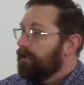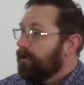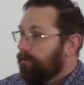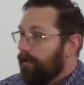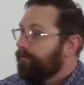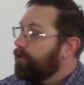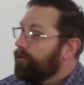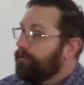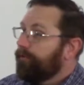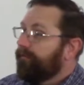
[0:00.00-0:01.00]
or I'll throw
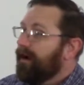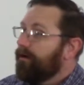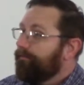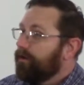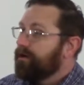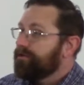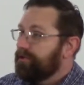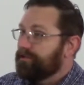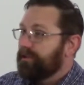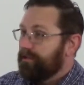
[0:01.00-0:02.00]
you in the fiery furnace.
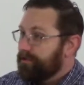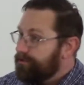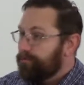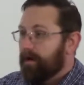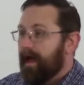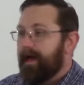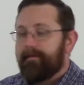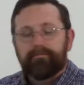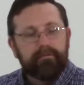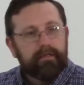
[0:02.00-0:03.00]
And he said, This is what I
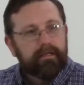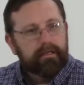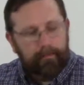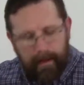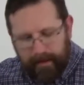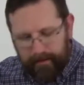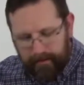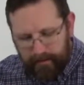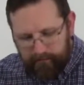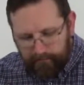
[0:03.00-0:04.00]
have
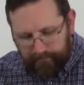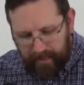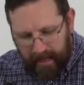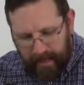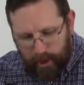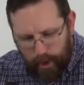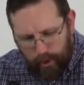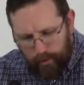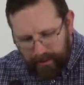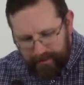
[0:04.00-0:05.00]
commanded. And
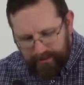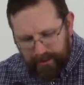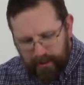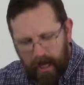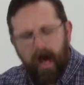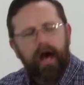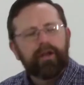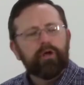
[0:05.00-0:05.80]
who is the God